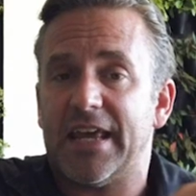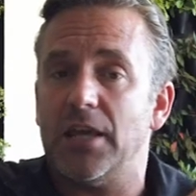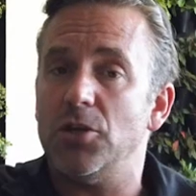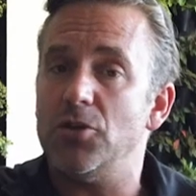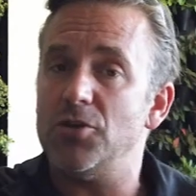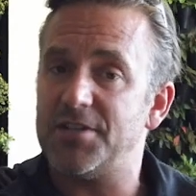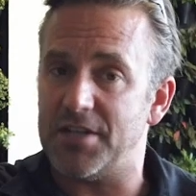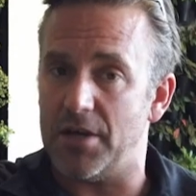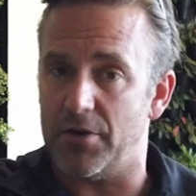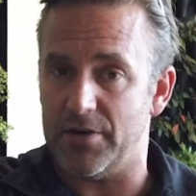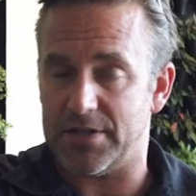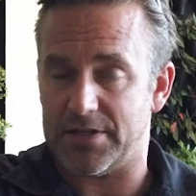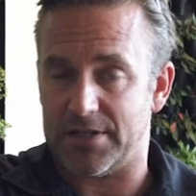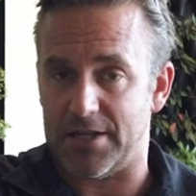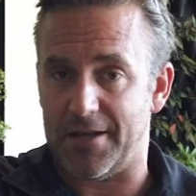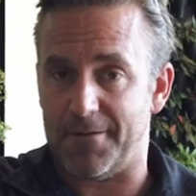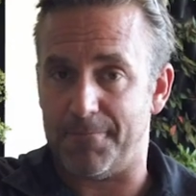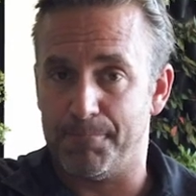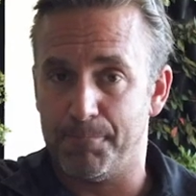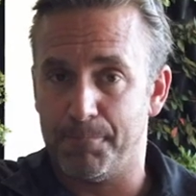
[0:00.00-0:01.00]
taking you
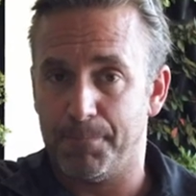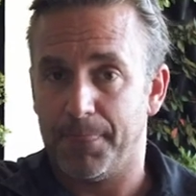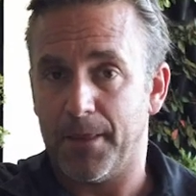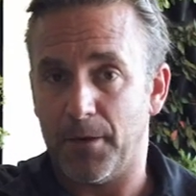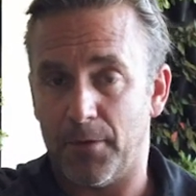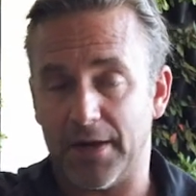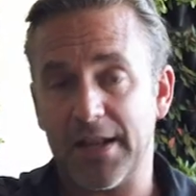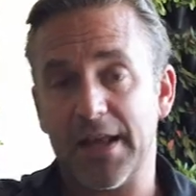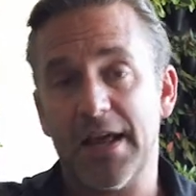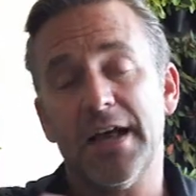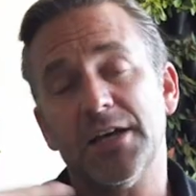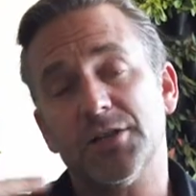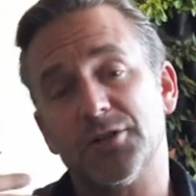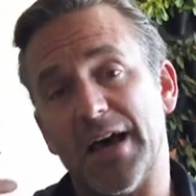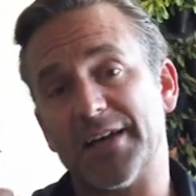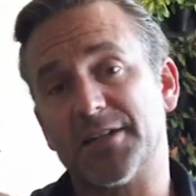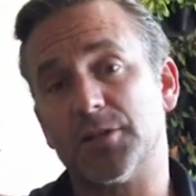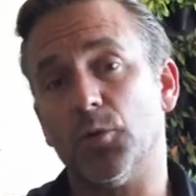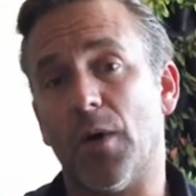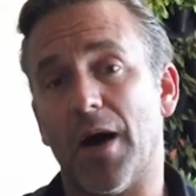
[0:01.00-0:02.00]
seriously, right?
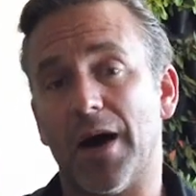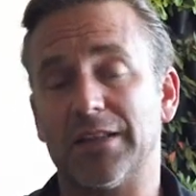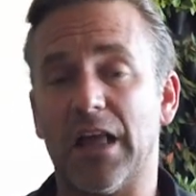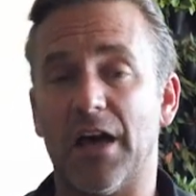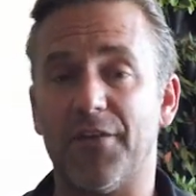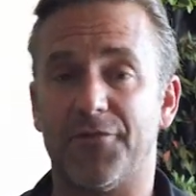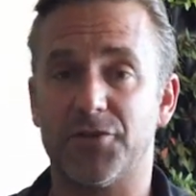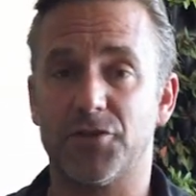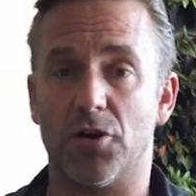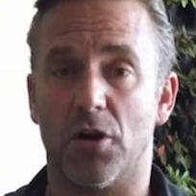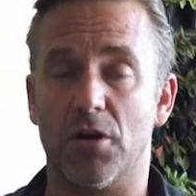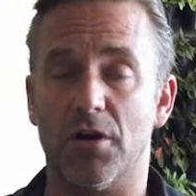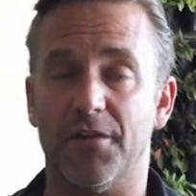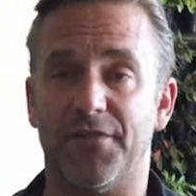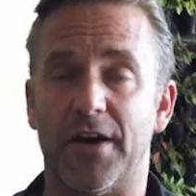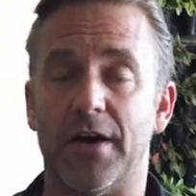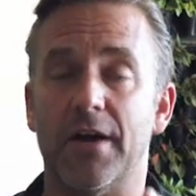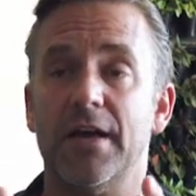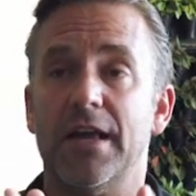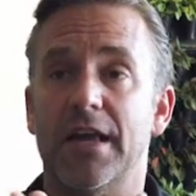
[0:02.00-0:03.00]
So as a wildlife
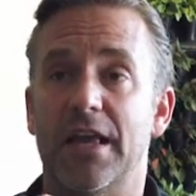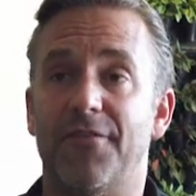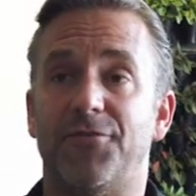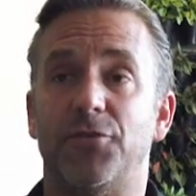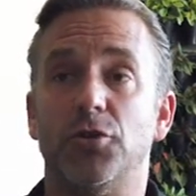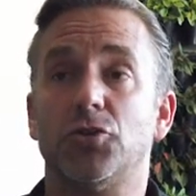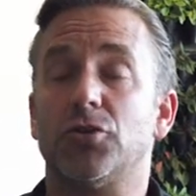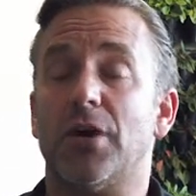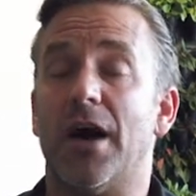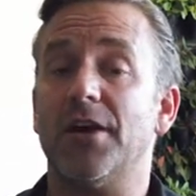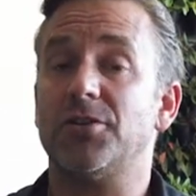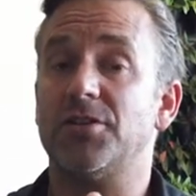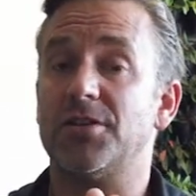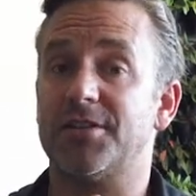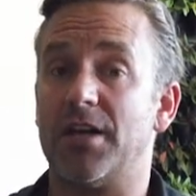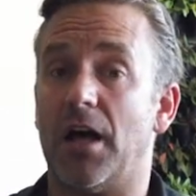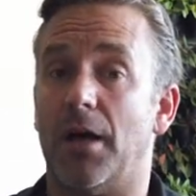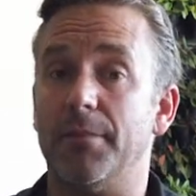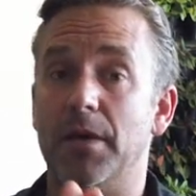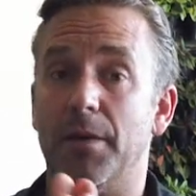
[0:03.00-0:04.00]
photographer, if you're trying
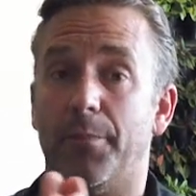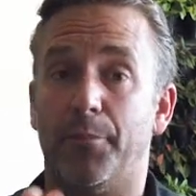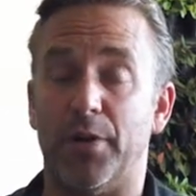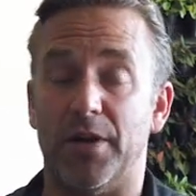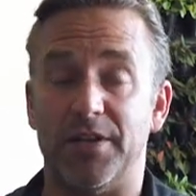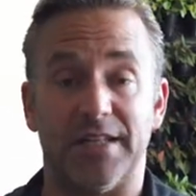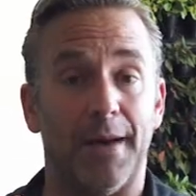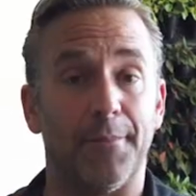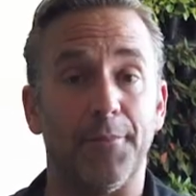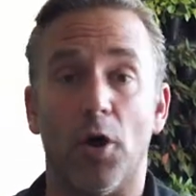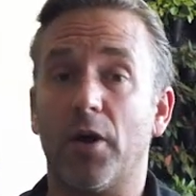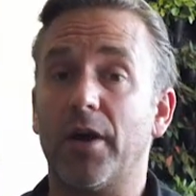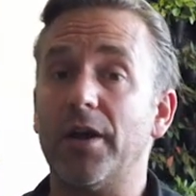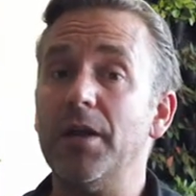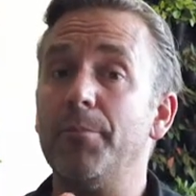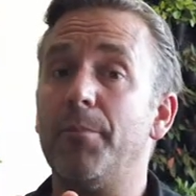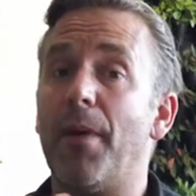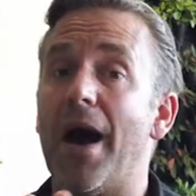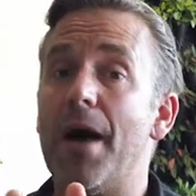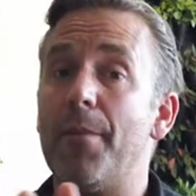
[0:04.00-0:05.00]
to sell me a print, I'm not
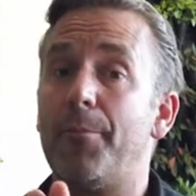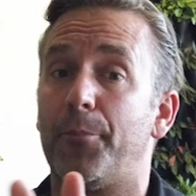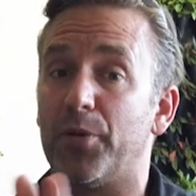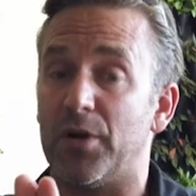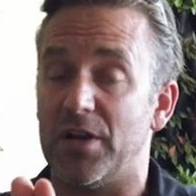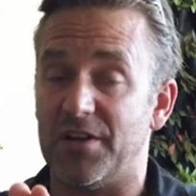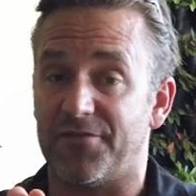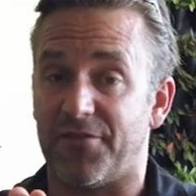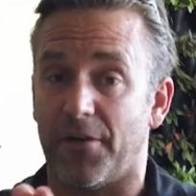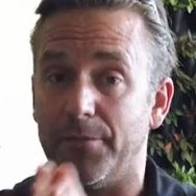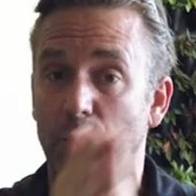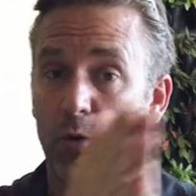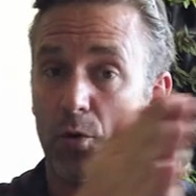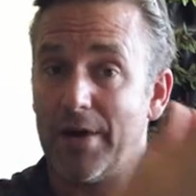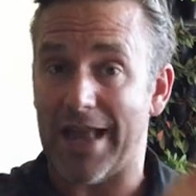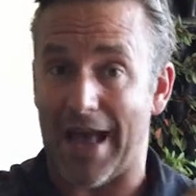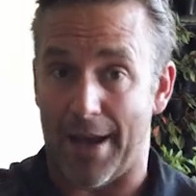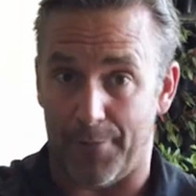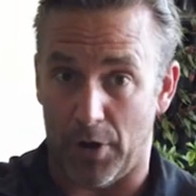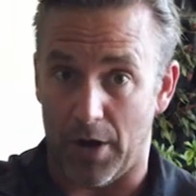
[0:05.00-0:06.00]
gonna buy a print from
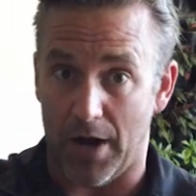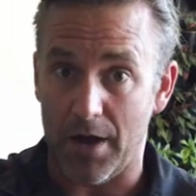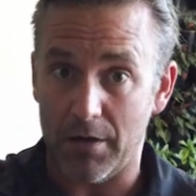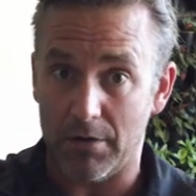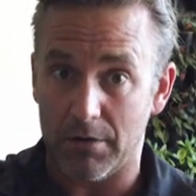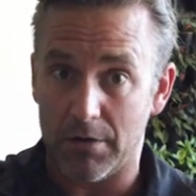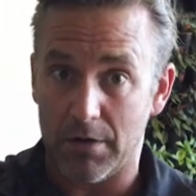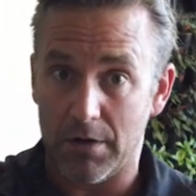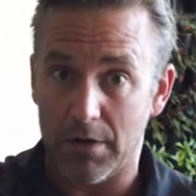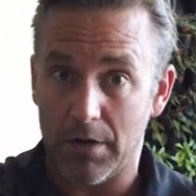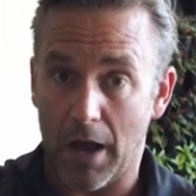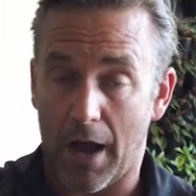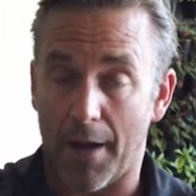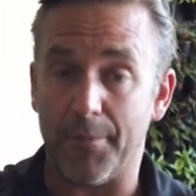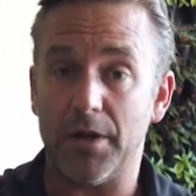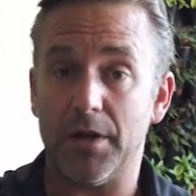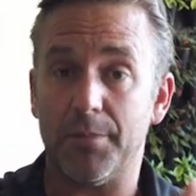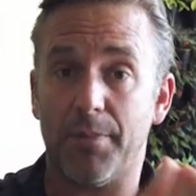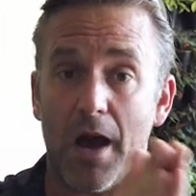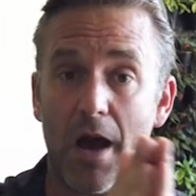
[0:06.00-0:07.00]
your camera,
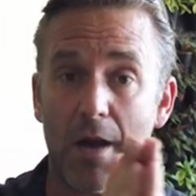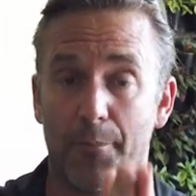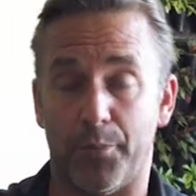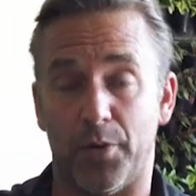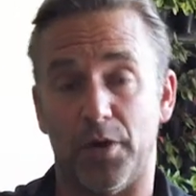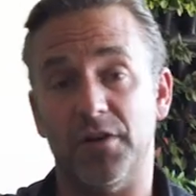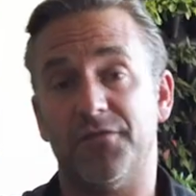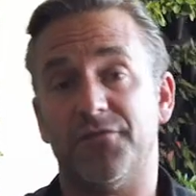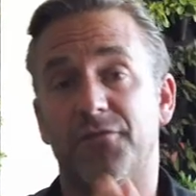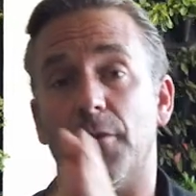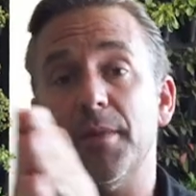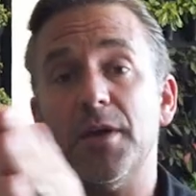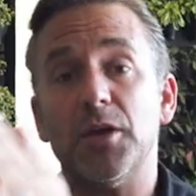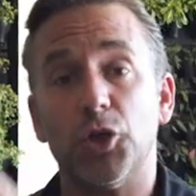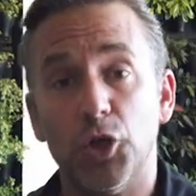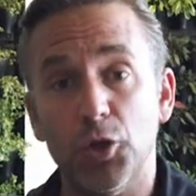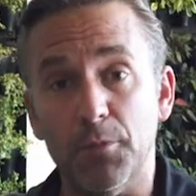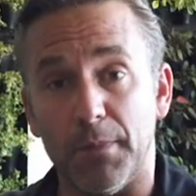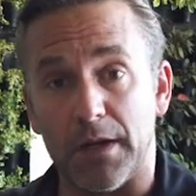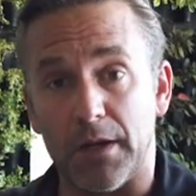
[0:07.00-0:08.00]
I'm gonna buy a print from
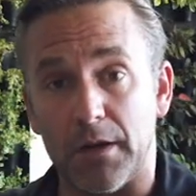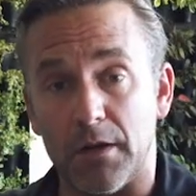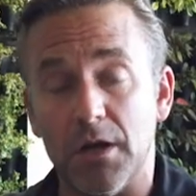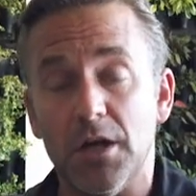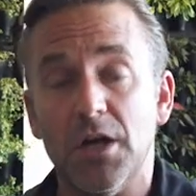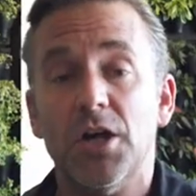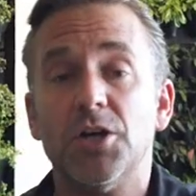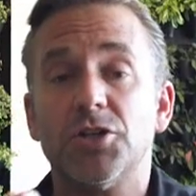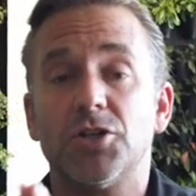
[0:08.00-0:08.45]
a human.